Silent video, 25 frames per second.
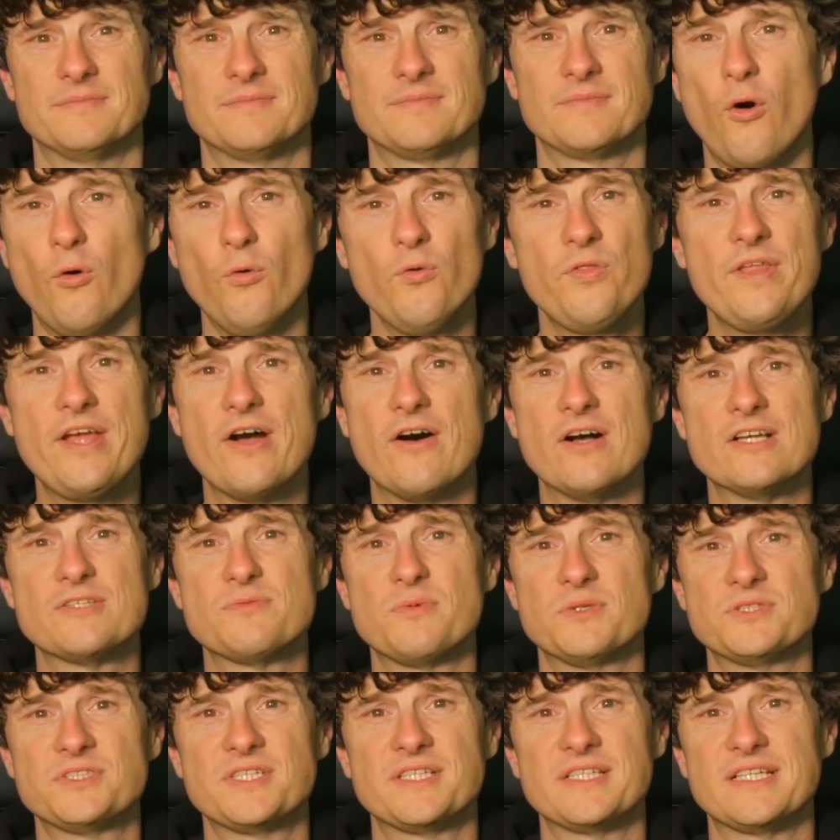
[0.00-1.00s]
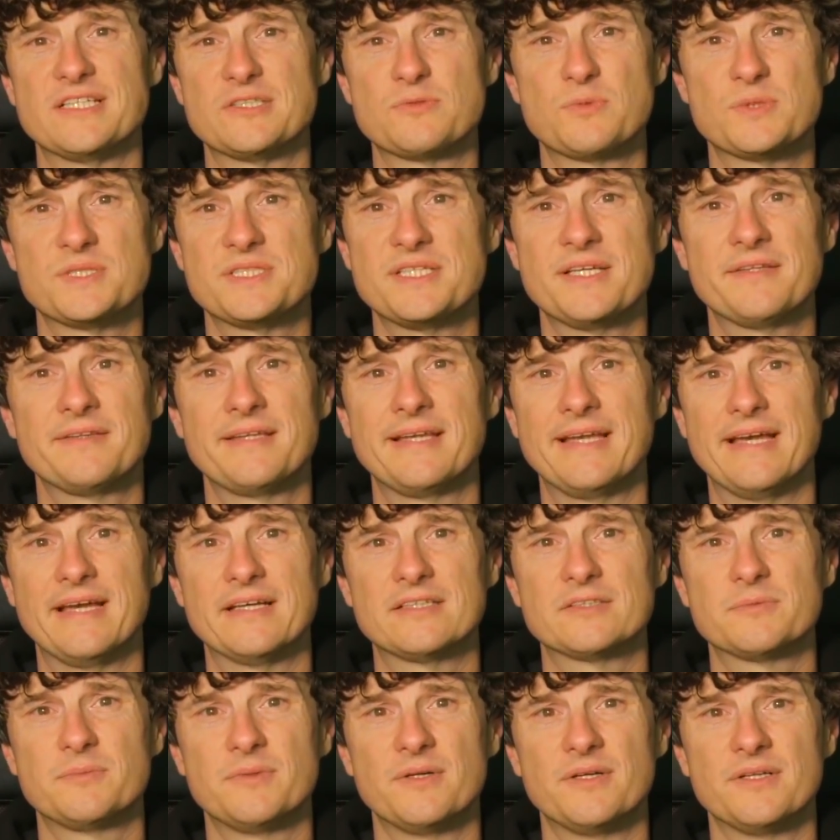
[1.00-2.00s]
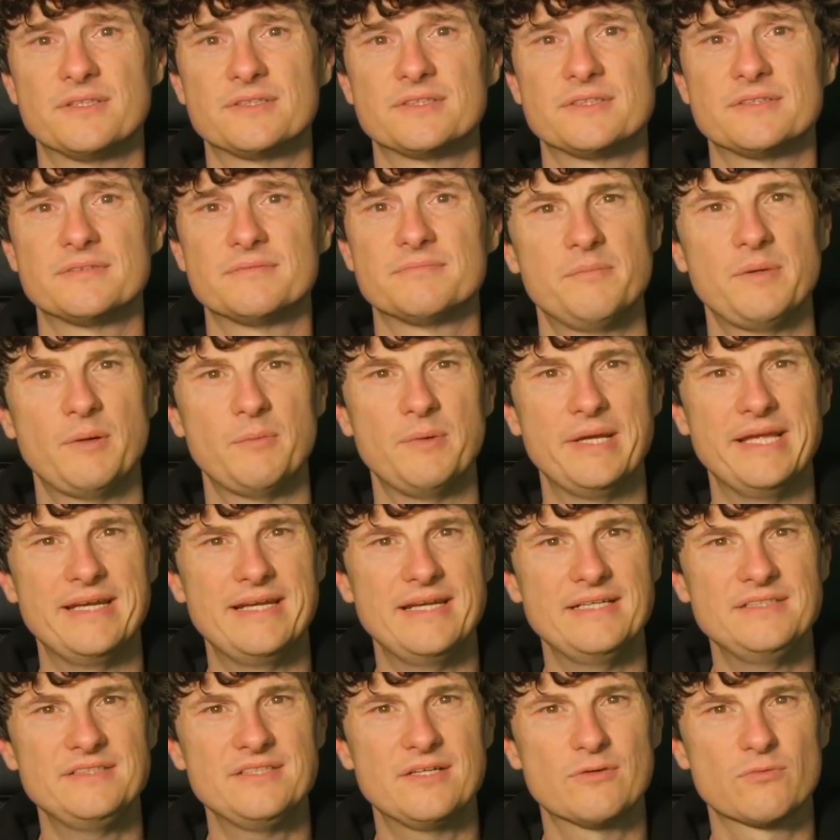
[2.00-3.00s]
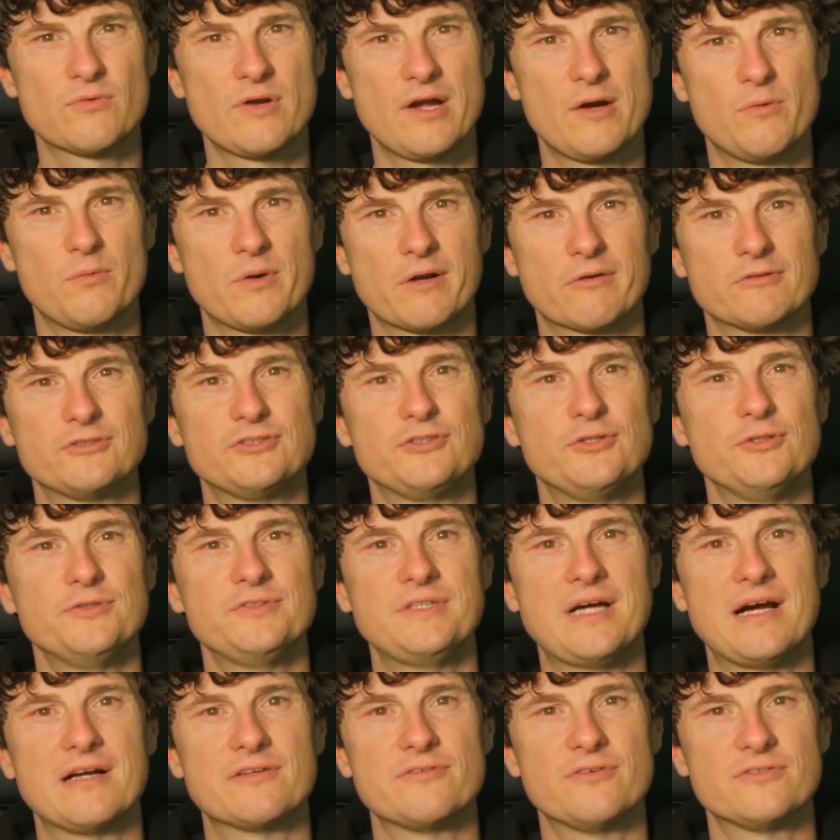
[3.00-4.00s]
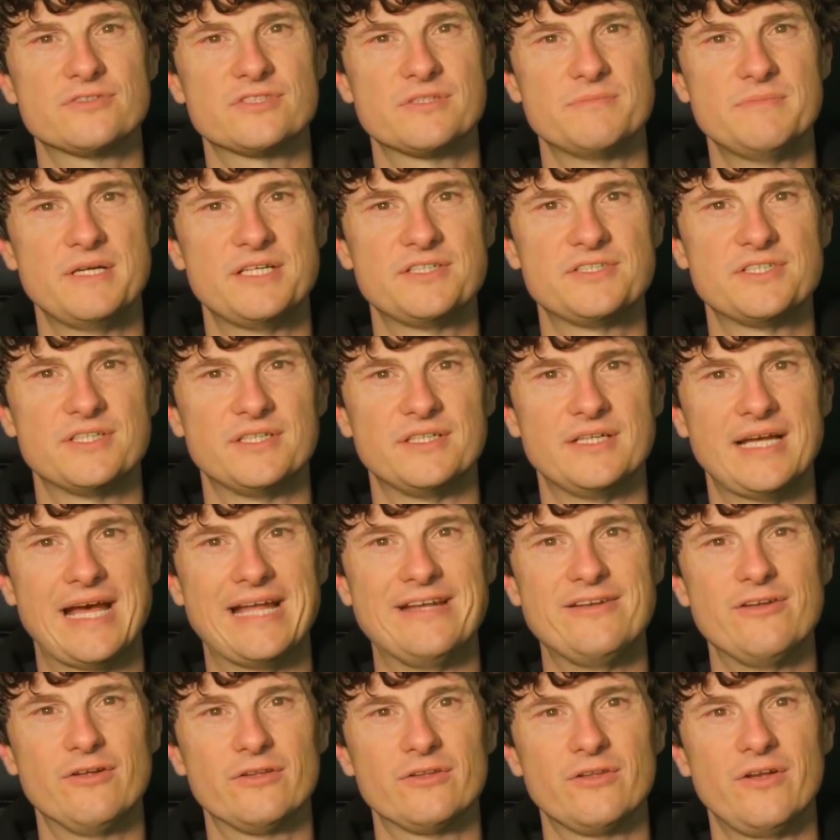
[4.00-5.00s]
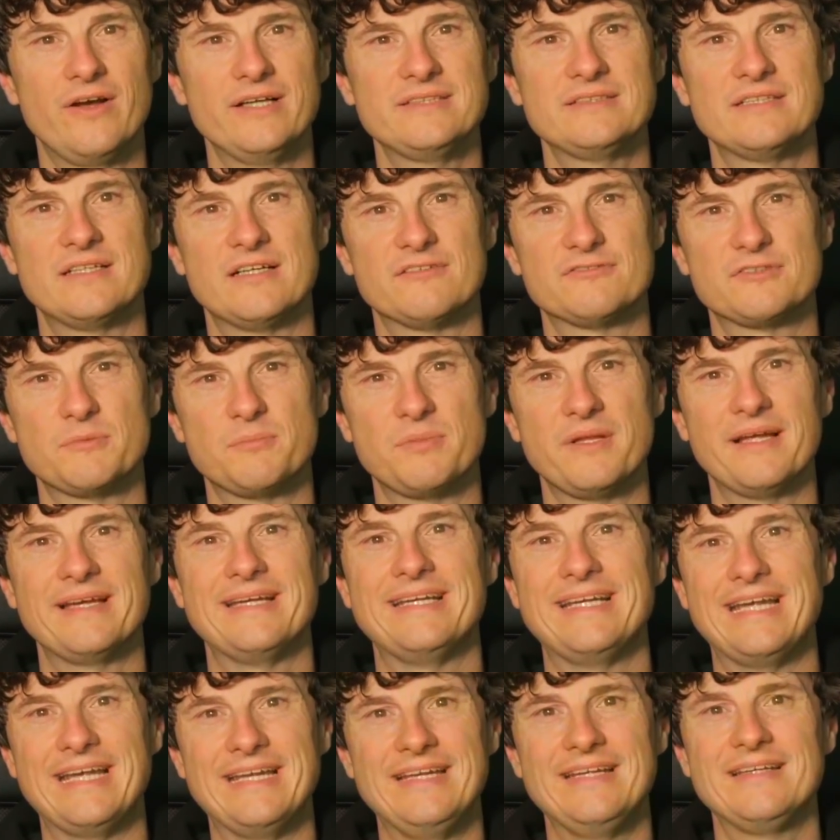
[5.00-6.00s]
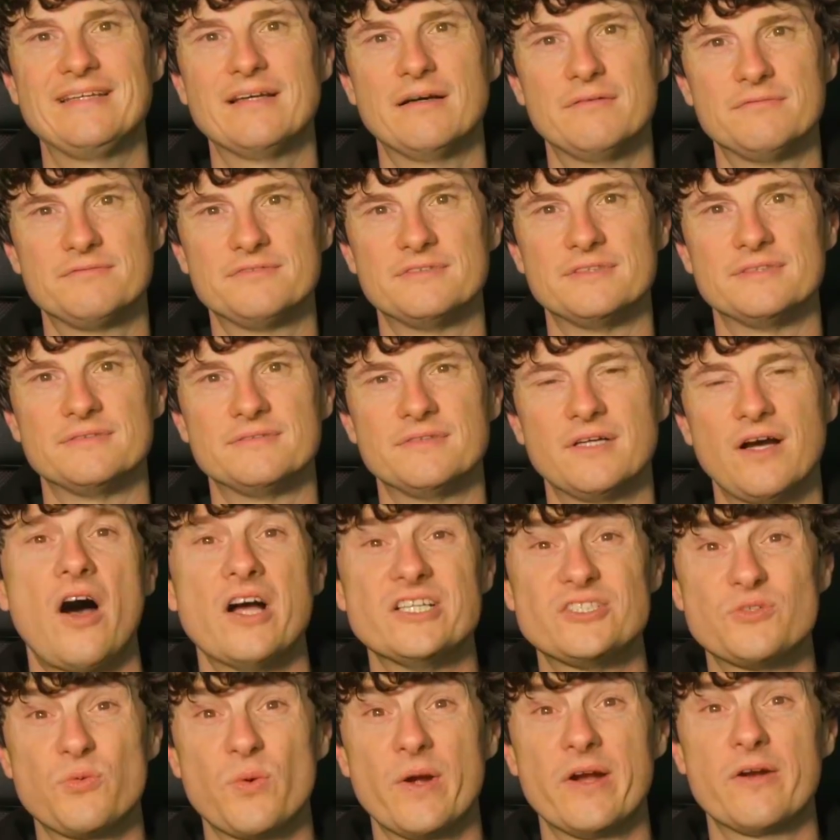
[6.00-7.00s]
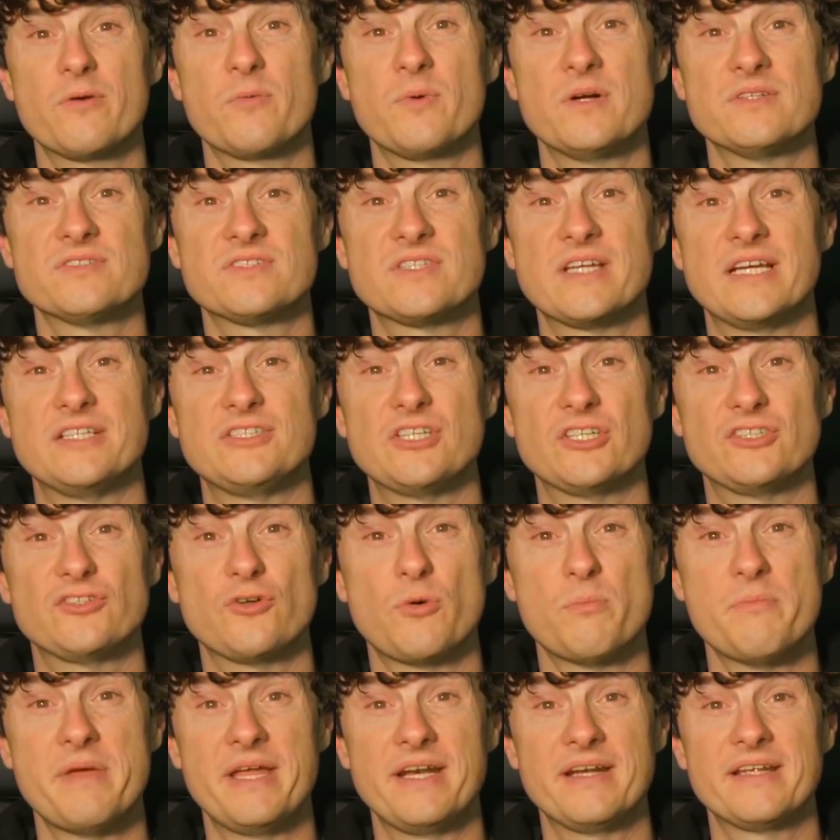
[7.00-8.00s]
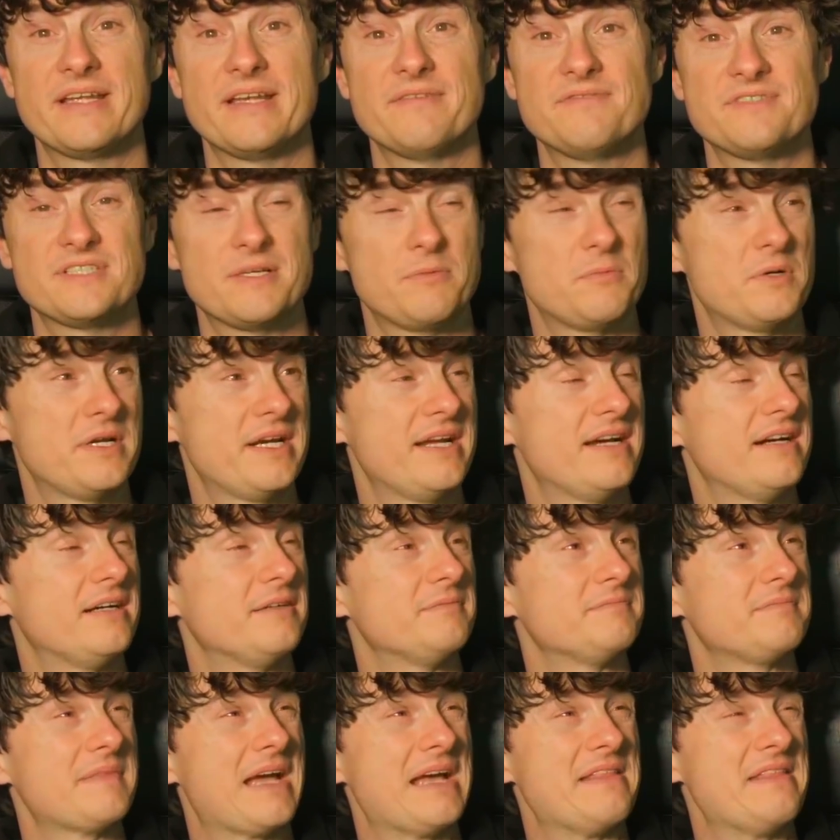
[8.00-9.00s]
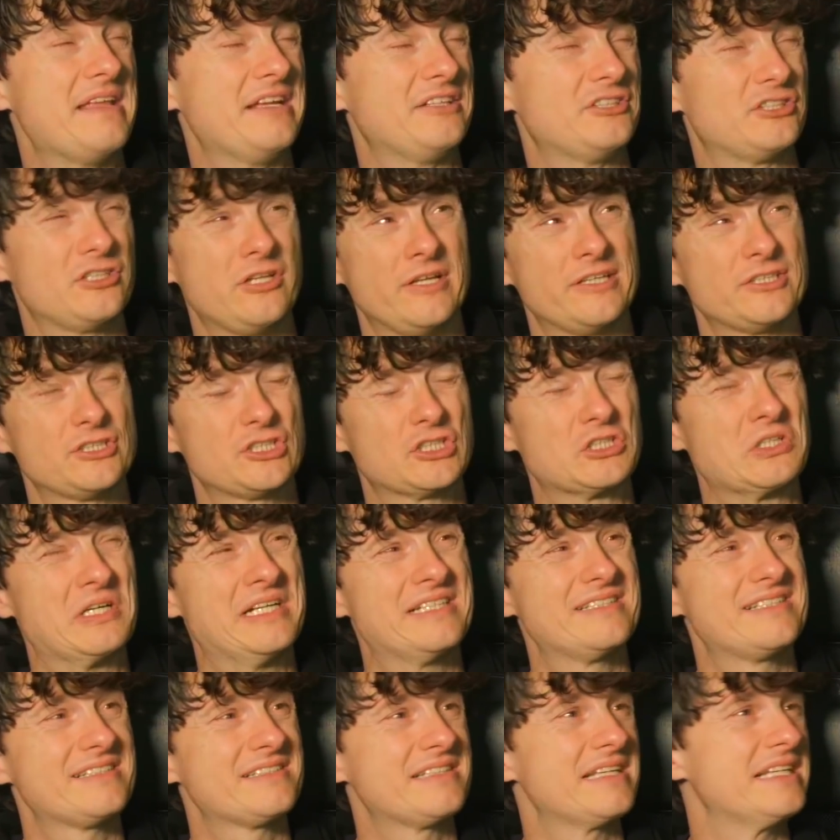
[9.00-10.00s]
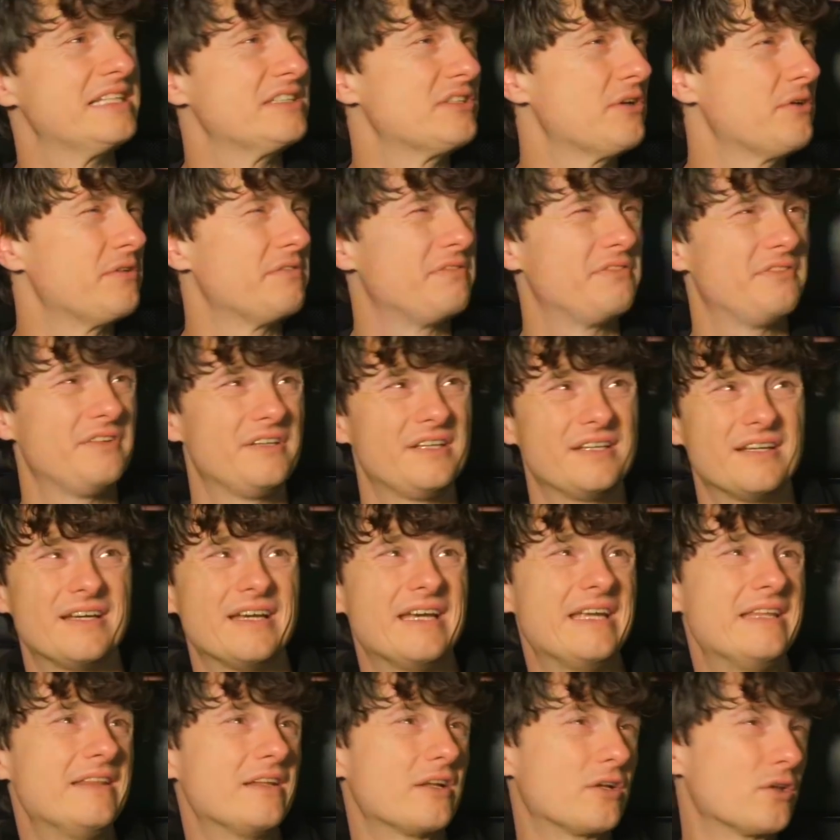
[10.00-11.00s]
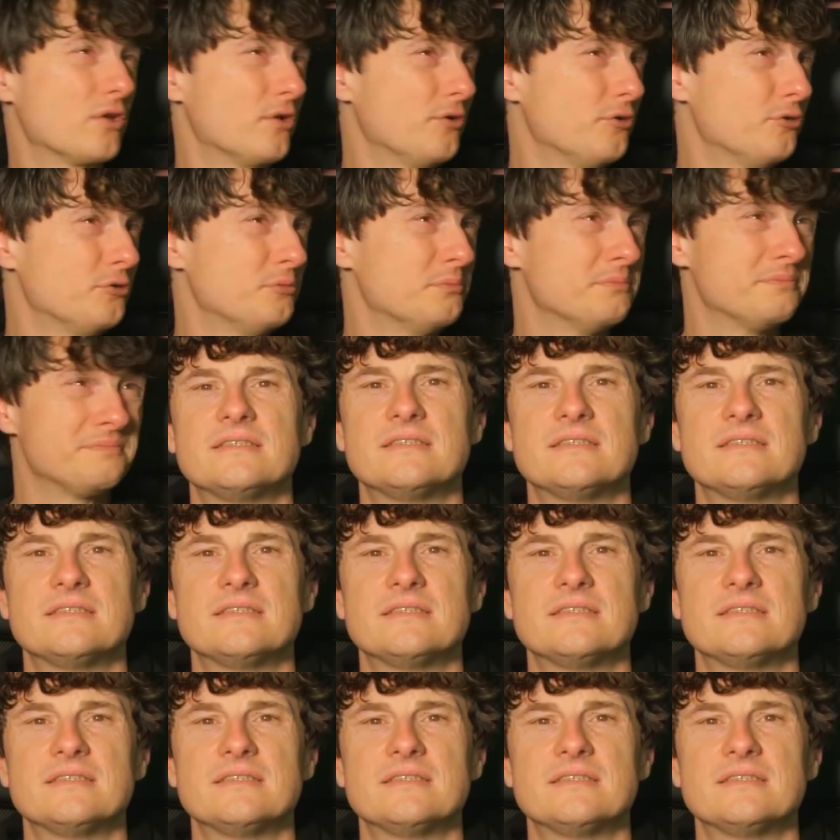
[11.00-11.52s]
All the eyes watching this were suddenly experts. But we had entered a realm where it was too dark not to mention and not light enough to play in any comfort. I swear at one stage I saw Menon give someone out and then strain to see his own finger in the gloom.